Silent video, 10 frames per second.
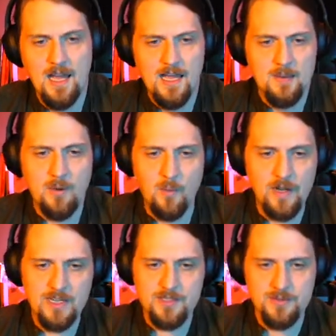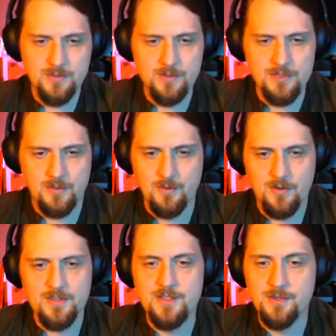But when it drew
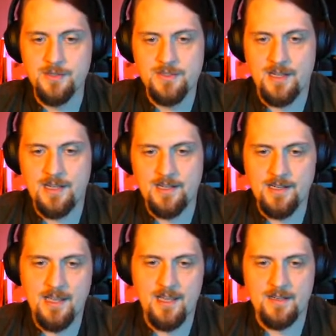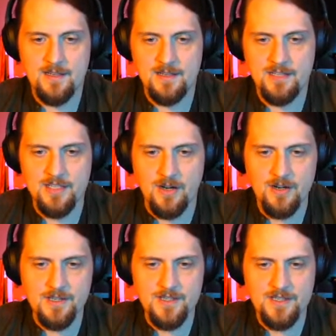towards Yuletide again, and the
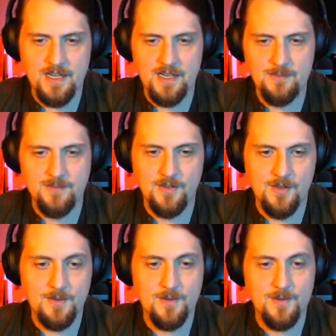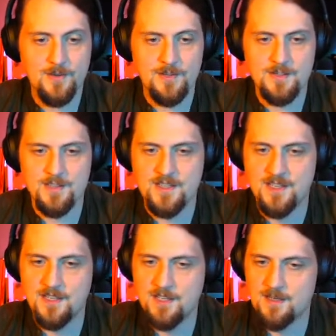darkest time of year, the
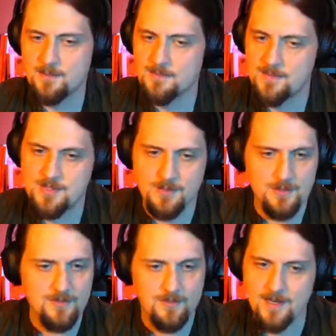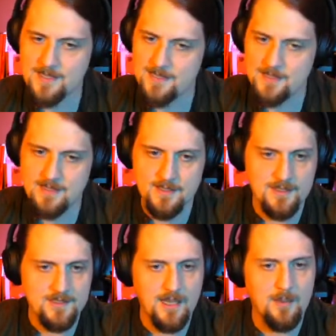same sort of
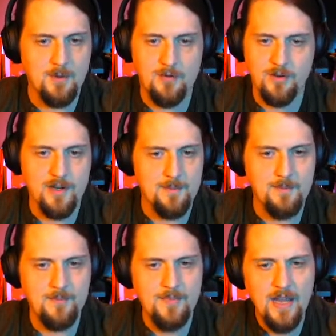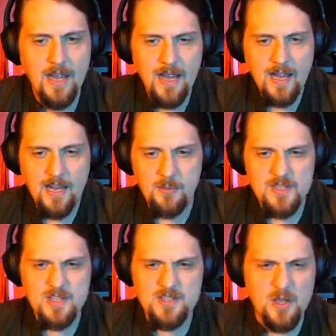restlessness came over him. It
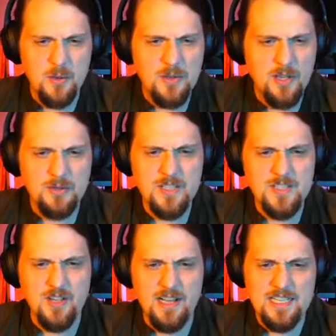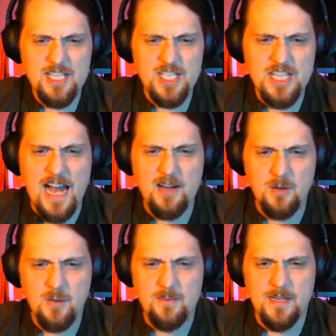was as though they only saw his
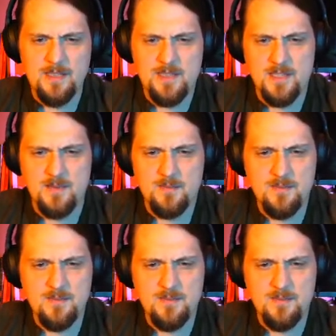shadow amongst them,